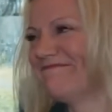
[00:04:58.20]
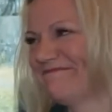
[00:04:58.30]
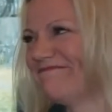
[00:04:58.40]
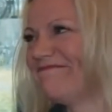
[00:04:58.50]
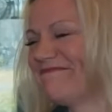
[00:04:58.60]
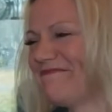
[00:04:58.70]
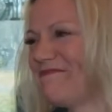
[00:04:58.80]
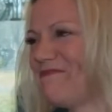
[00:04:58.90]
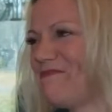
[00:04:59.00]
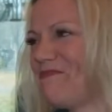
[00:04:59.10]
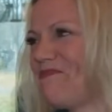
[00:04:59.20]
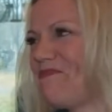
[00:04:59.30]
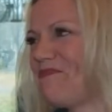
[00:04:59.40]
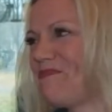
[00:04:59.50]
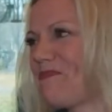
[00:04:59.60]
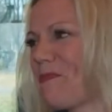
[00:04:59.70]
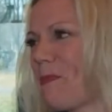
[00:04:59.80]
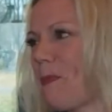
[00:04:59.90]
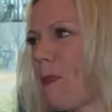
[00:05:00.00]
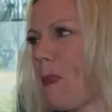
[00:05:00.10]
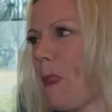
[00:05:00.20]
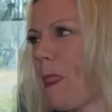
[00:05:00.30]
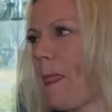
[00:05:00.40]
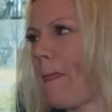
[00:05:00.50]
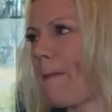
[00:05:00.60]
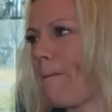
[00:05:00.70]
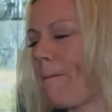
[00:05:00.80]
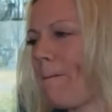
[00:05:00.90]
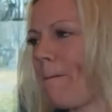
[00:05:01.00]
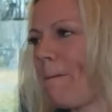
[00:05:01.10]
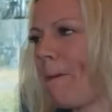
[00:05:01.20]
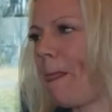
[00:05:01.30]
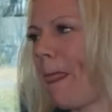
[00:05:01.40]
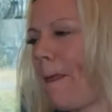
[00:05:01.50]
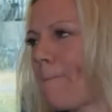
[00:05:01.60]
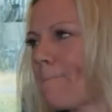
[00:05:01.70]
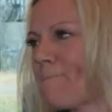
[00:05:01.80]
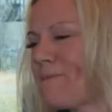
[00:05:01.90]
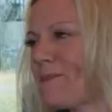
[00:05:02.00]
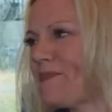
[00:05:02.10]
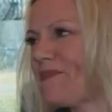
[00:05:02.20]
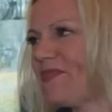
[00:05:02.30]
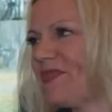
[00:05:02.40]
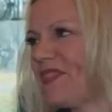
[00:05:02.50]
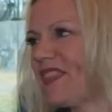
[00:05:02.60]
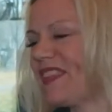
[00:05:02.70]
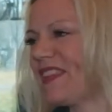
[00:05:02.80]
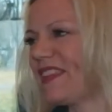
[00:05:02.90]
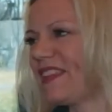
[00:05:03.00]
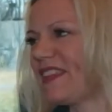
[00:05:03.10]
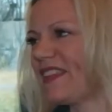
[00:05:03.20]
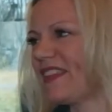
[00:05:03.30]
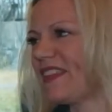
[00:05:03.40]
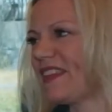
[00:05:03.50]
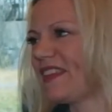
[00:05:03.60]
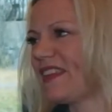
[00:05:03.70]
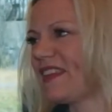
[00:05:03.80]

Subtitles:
The person shown says nothing.